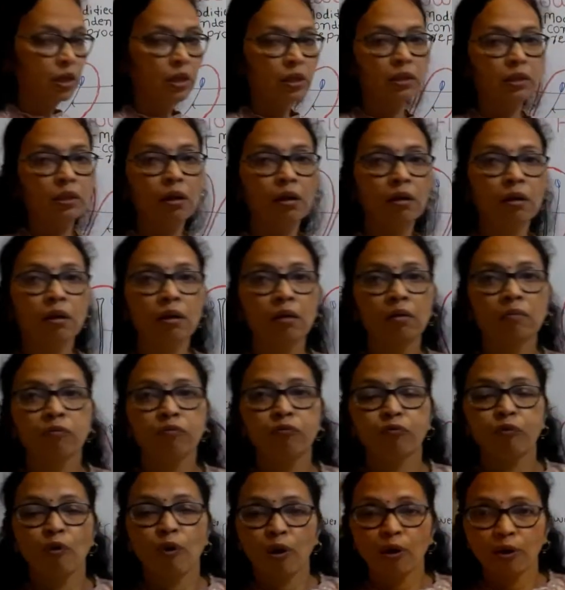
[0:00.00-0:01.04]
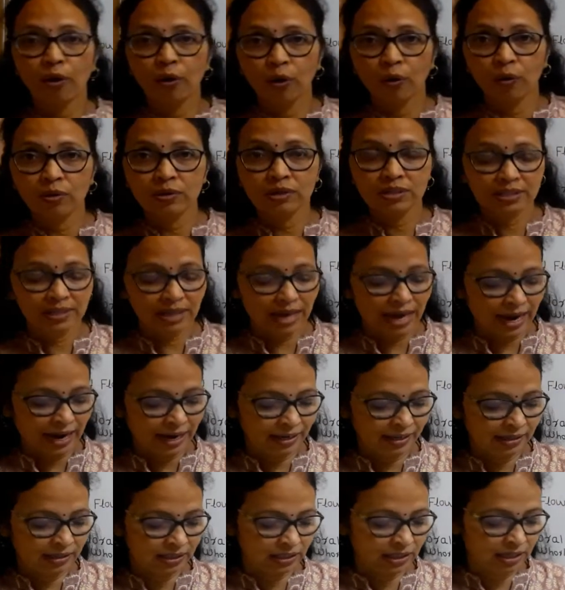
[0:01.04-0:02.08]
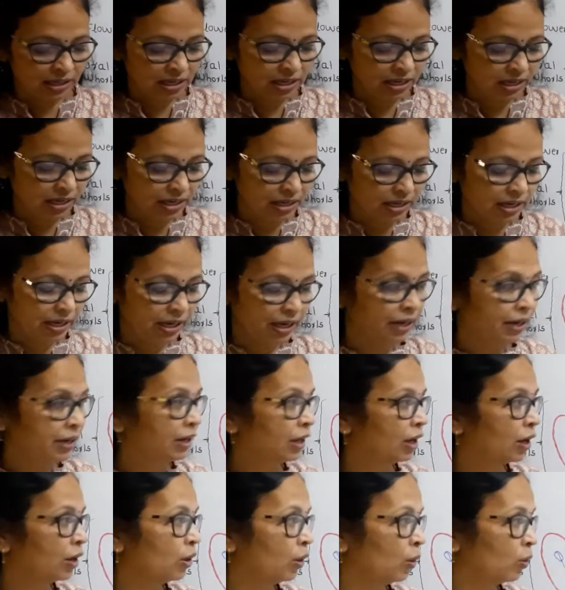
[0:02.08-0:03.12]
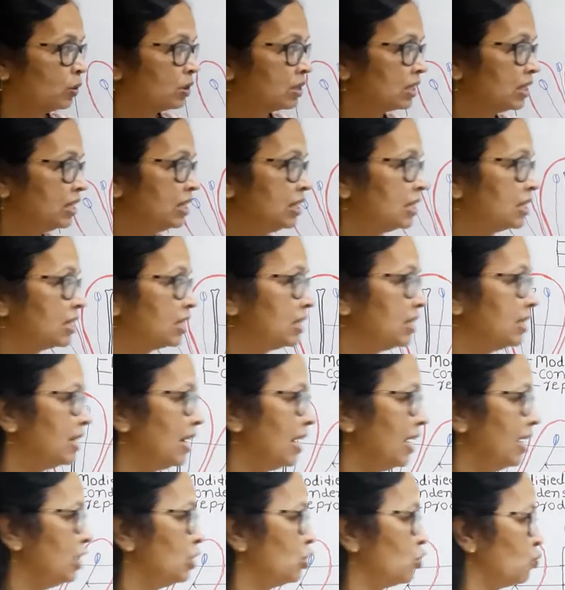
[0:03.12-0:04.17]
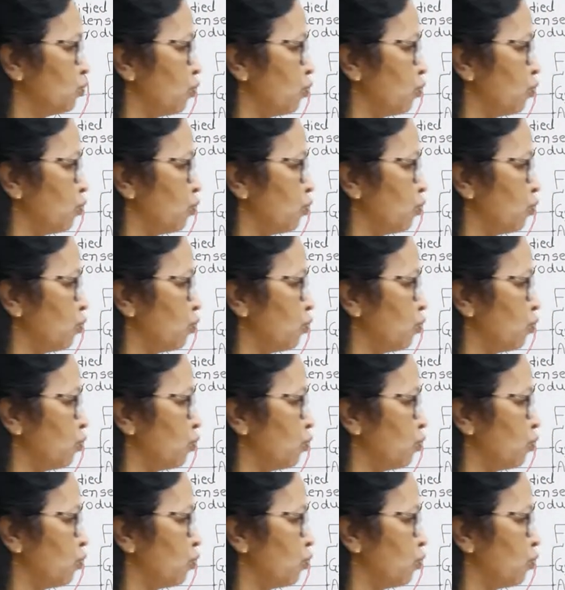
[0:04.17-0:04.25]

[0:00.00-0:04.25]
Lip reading: the 4 nodes and 3 internodes in condensed